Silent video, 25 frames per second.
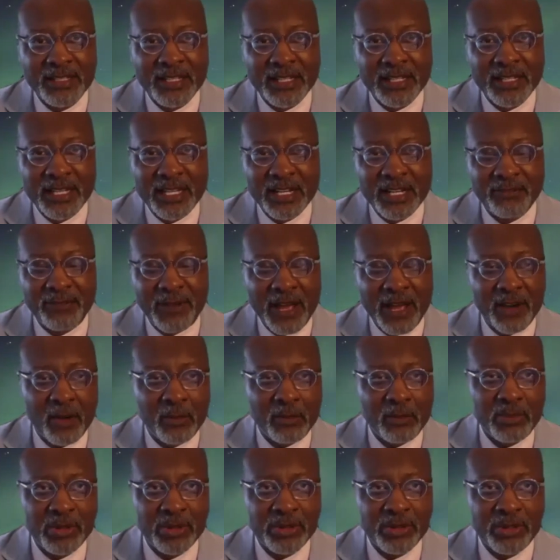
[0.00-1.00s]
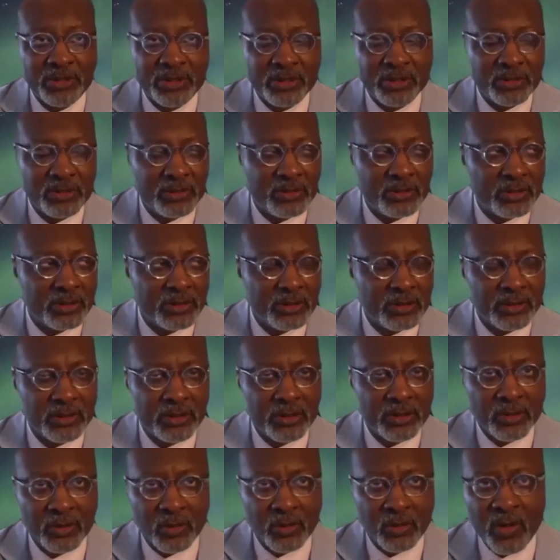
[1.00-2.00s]
And if I don't put a
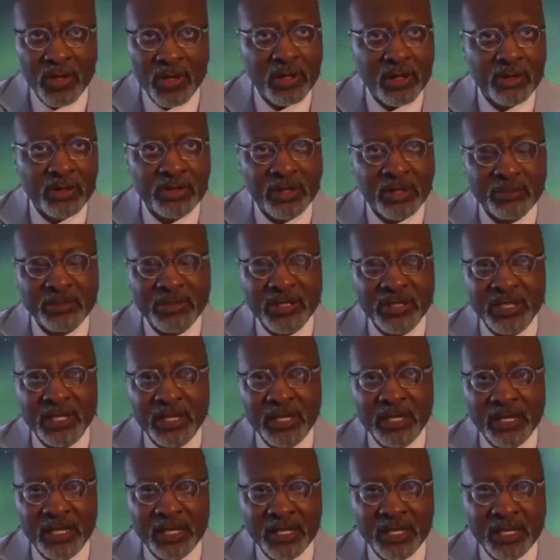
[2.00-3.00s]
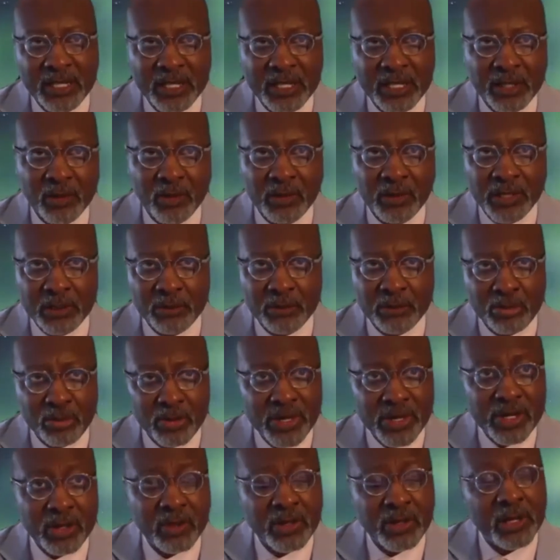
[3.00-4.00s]
little oil or something in it, it'll get
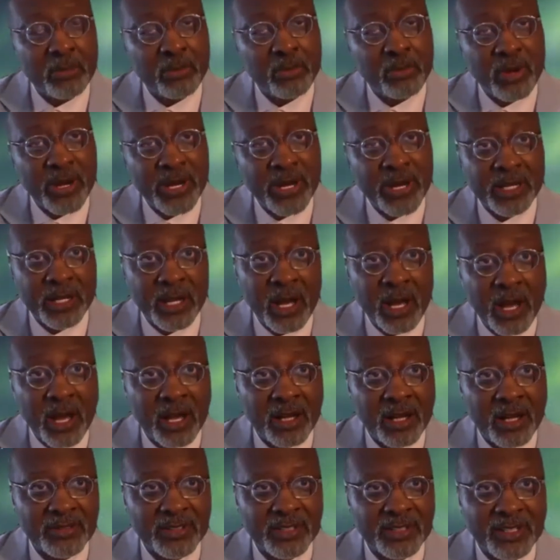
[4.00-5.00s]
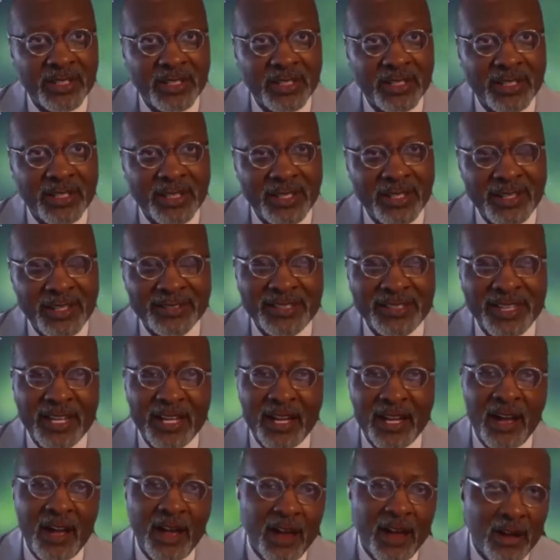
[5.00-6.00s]
brittle and break up. He's like,
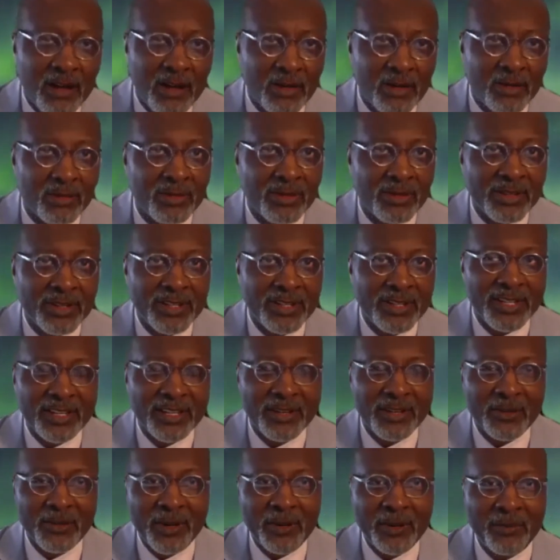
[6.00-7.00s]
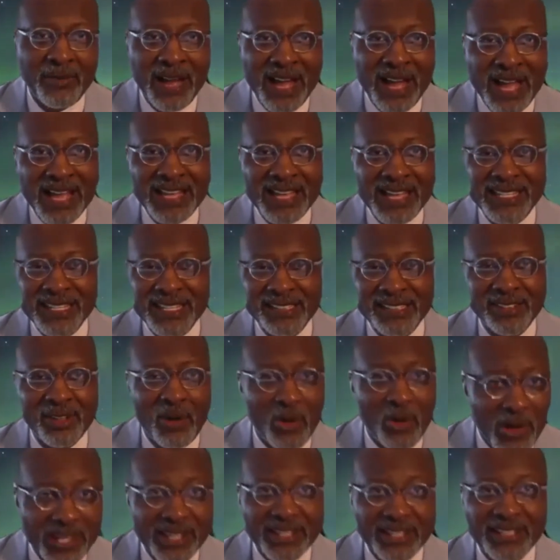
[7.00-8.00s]
oh, well, mine gets
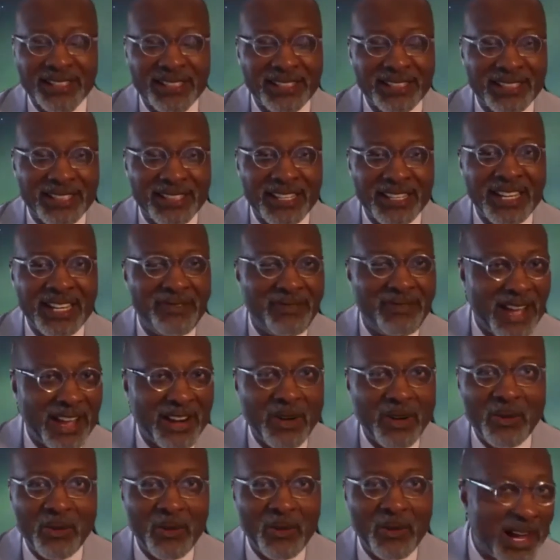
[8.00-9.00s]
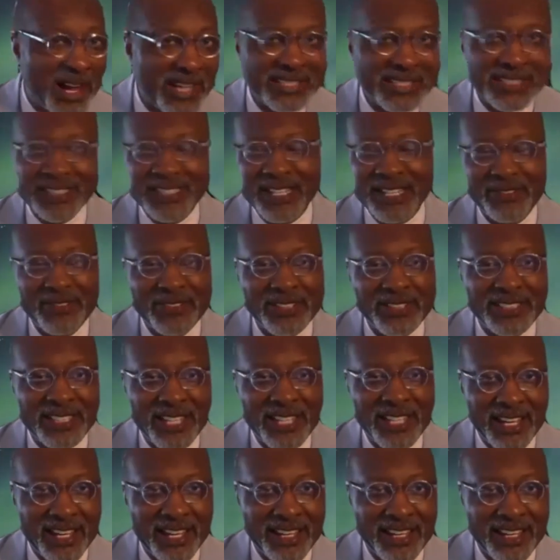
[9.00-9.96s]
oily. And if I don't wash it every day,